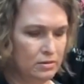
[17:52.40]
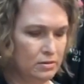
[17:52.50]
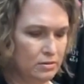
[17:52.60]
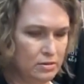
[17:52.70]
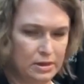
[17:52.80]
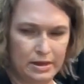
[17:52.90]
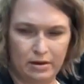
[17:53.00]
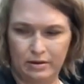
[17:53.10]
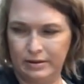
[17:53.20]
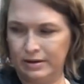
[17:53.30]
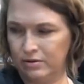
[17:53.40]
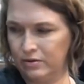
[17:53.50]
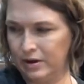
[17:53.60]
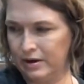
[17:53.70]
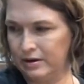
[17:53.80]
It's getting a little
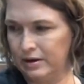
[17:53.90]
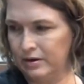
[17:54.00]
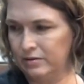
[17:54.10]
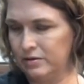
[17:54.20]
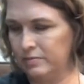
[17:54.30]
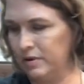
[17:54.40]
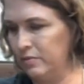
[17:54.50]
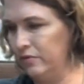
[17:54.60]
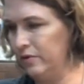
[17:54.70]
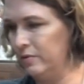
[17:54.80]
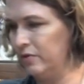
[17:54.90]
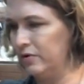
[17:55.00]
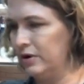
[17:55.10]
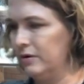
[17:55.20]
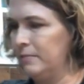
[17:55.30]
crowded here, so I'm going to move him over here.